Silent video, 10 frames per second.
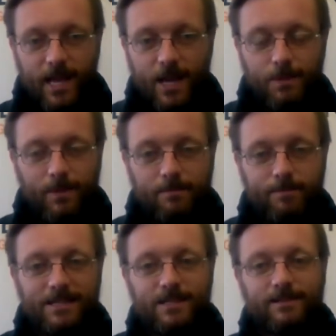And we went
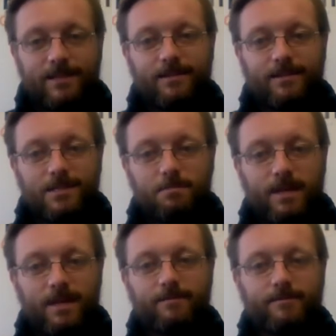basically into this
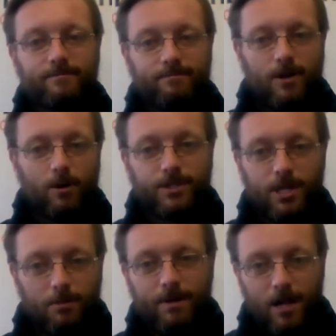big
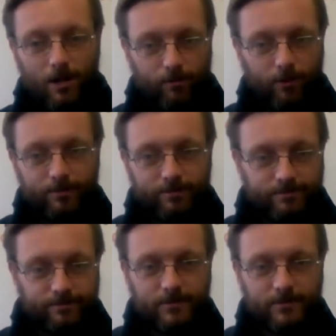hotel ballroom,